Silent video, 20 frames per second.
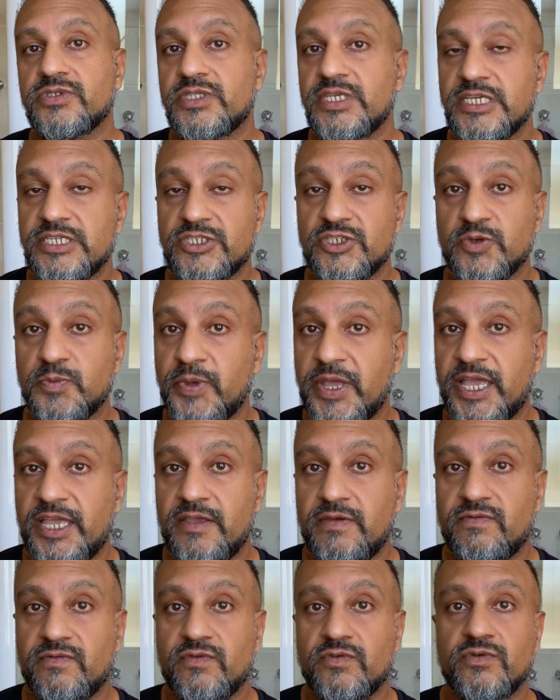this to pay
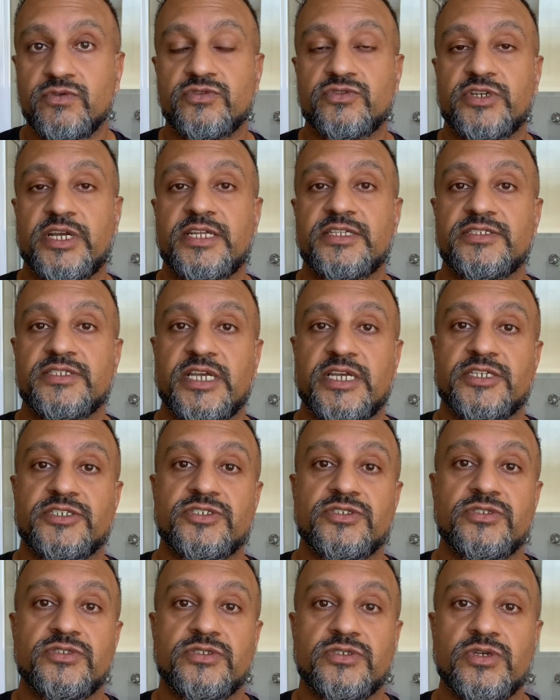for
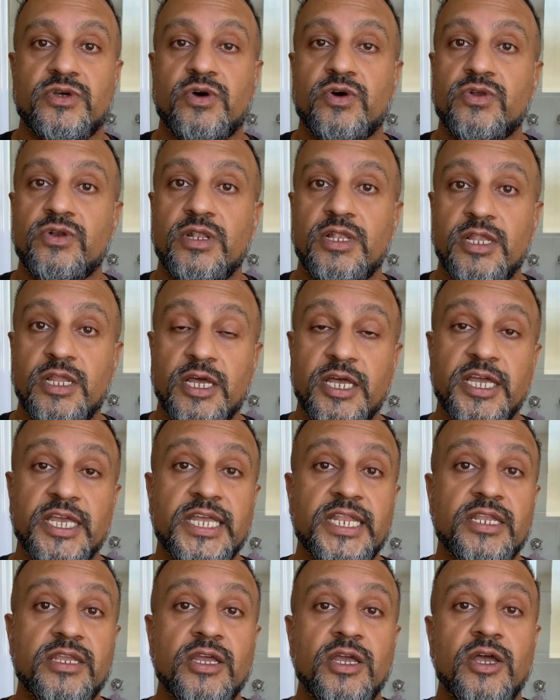transactions
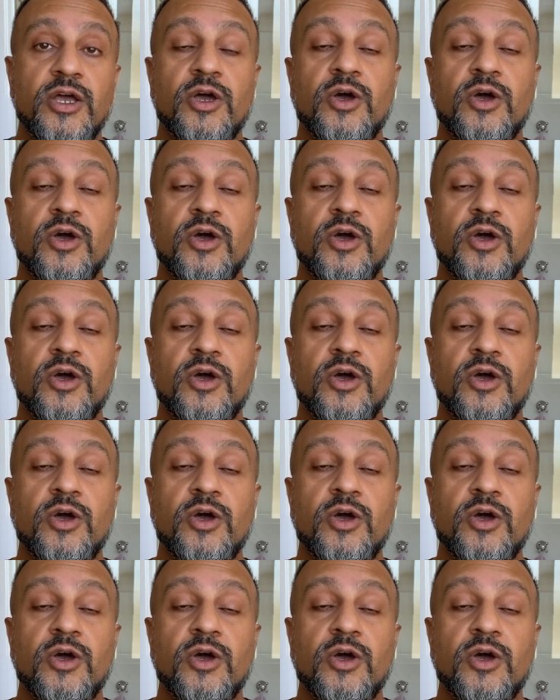online